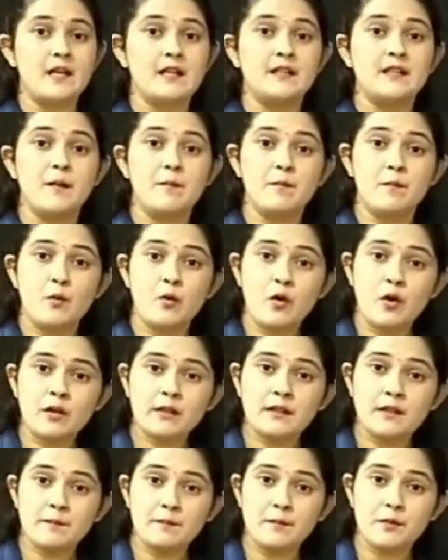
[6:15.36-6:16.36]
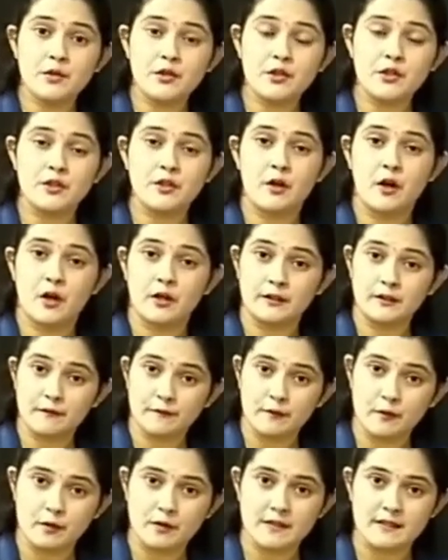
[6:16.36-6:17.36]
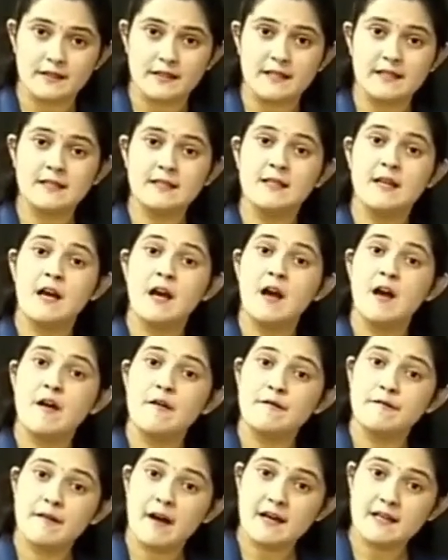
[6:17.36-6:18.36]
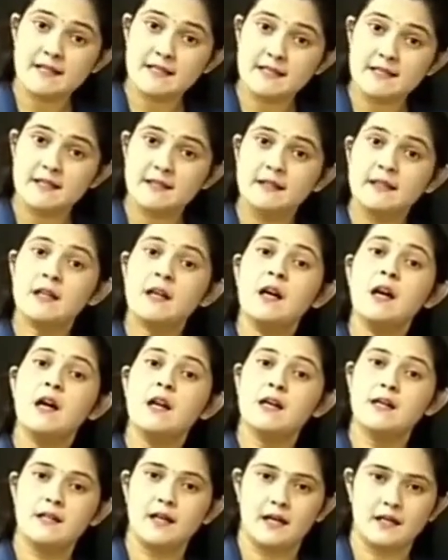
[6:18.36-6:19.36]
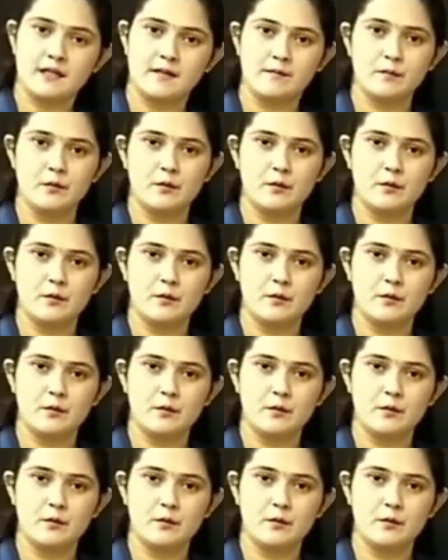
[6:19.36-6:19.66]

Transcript: The more the push or the force is, faster the nut